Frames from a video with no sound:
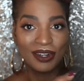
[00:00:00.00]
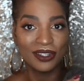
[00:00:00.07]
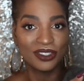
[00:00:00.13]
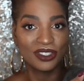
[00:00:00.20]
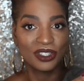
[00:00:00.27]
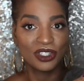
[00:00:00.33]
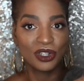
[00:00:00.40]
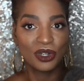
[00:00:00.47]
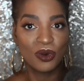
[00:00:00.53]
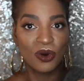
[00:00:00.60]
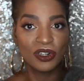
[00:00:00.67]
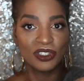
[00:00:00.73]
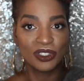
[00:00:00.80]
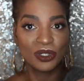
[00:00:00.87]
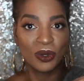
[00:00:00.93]
It's such a
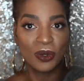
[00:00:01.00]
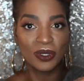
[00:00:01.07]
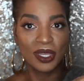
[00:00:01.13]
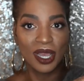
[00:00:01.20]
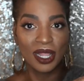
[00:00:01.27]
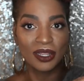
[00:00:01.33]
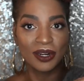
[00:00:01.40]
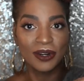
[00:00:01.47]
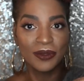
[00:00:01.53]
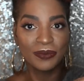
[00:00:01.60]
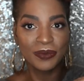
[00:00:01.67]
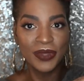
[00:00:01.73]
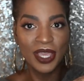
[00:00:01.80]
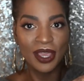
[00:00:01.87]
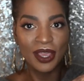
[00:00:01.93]
gorgeous gold color.
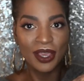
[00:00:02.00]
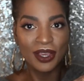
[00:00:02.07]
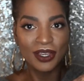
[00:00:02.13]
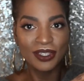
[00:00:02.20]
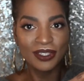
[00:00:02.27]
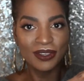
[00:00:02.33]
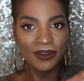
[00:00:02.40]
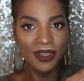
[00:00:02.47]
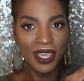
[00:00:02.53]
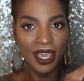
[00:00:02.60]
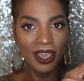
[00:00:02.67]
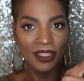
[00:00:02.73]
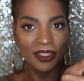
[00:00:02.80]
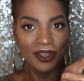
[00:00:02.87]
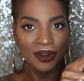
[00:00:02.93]
So
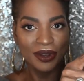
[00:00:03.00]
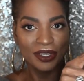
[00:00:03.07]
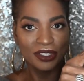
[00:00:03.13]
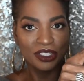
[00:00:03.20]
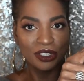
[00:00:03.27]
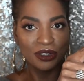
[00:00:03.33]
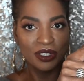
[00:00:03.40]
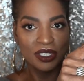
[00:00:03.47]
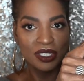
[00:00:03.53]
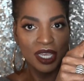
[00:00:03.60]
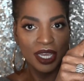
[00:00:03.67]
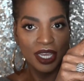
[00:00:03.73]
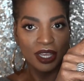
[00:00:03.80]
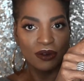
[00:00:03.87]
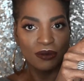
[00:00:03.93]
yeah, there is your
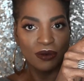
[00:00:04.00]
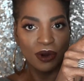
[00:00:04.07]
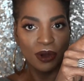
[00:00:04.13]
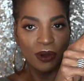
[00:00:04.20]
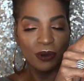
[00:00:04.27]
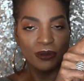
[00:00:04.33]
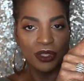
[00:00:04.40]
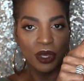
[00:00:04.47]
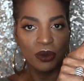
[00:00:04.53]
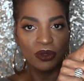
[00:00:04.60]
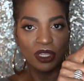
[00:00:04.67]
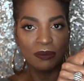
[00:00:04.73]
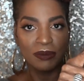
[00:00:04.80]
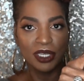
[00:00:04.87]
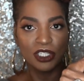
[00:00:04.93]
second row. The
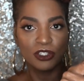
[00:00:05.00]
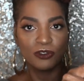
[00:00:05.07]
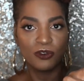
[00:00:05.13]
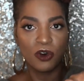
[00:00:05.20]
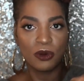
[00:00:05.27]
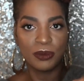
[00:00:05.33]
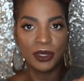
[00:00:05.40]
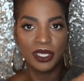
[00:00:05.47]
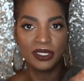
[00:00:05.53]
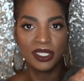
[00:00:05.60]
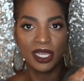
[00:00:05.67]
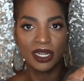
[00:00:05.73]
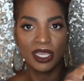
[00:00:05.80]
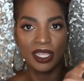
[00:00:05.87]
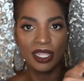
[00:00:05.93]
only miss for me is
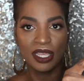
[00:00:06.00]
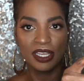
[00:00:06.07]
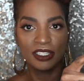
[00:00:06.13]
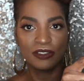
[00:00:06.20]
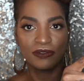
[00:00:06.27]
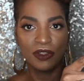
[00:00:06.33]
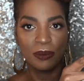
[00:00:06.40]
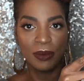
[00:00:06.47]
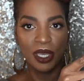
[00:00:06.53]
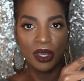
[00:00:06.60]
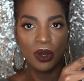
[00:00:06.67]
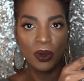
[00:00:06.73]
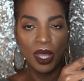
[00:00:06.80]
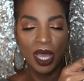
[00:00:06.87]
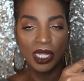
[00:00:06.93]
that hideous
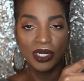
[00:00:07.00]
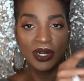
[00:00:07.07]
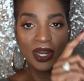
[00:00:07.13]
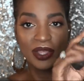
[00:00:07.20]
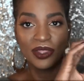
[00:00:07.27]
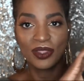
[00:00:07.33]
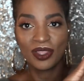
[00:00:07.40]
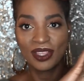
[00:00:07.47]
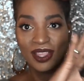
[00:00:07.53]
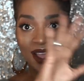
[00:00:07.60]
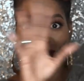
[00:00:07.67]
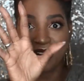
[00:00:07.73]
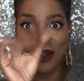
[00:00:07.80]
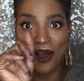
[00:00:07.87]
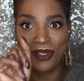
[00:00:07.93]
flamingo color. Other than
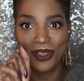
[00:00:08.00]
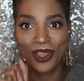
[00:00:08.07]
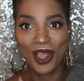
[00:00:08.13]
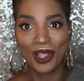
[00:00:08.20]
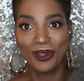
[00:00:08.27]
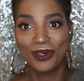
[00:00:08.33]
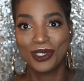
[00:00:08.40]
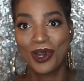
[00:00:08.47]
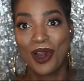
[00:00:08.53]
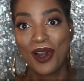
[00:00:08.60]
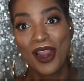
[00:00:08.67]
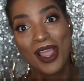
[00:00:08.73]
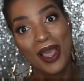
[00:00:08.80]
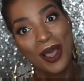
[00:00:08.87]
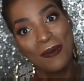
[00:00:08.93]
that, all the colors are
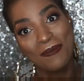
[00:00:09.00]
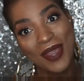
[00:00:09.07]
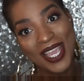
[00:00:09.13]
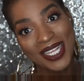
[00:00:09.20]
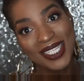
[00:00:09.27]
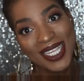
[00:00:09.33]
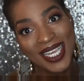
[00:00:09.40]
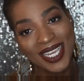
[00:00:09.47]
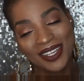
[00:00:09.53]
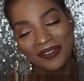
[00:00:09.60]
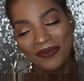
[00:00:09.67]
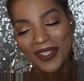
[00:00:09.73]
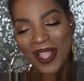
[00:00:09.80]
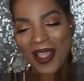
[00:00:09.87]
amazing.